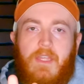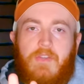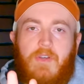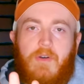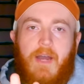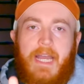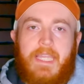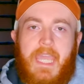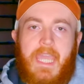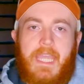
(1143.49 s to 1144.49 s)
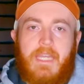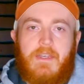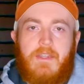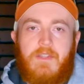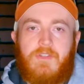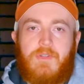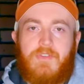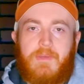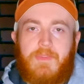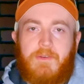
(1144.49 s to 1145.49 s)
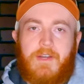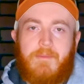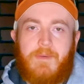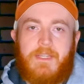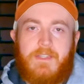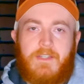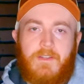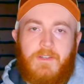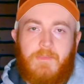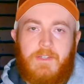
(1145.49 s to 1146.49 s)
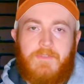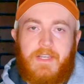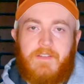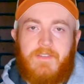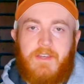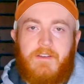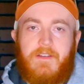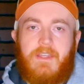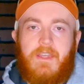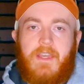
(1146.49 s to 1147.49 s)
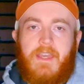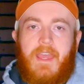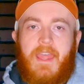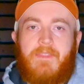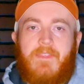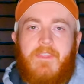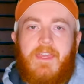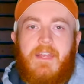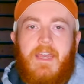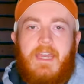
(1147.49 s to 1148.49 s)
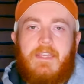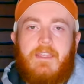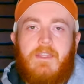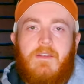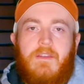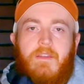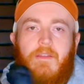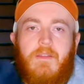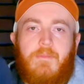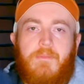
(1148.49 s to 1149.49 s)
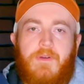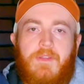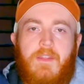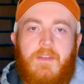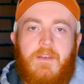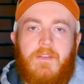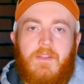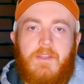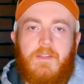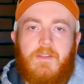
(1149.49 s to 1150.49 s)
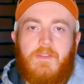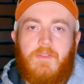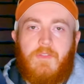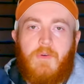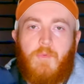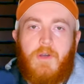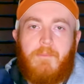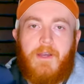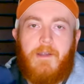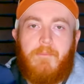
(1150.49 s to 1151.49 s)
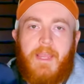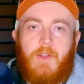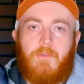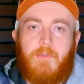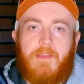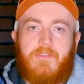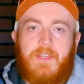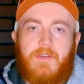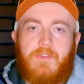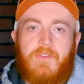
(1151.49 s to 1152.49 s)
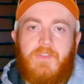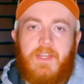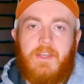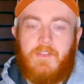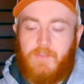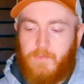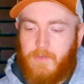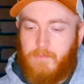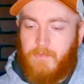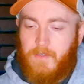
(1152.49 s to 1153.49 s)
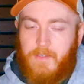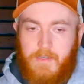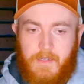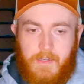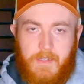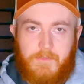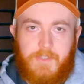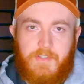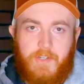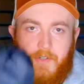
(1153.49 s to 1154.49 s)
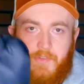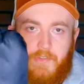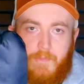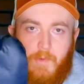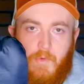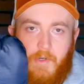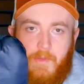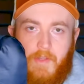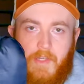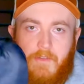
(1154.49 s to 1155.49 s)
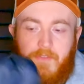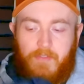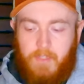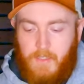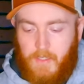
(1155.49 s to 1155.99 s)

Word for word: So I can do something where I might need a little bit of dexterity and then I can put the, the warm part back over my fingers and stay nice and warm. Um, these are super warm gloves.